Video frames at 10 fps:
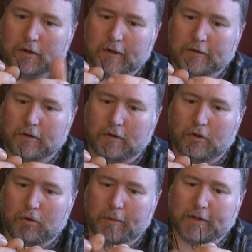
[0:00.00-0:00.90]
these are a
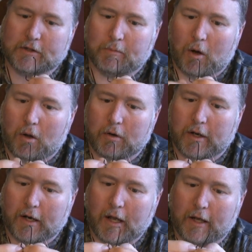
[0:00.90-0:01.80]
little bit smaller
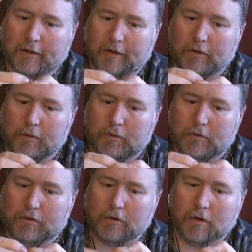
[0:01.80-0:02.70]
than I like to
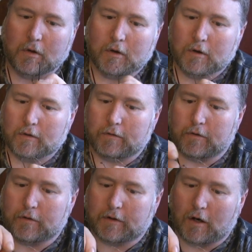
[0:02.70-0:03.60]
use
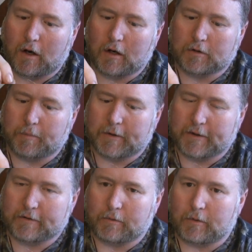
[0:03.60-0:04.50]
for the togs, but
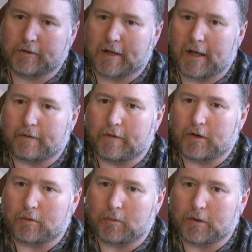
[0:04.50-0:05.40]
these are the ones I had
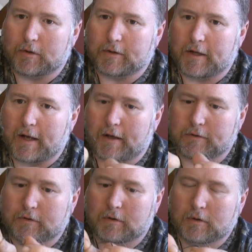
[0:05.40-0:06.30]
available here at the house.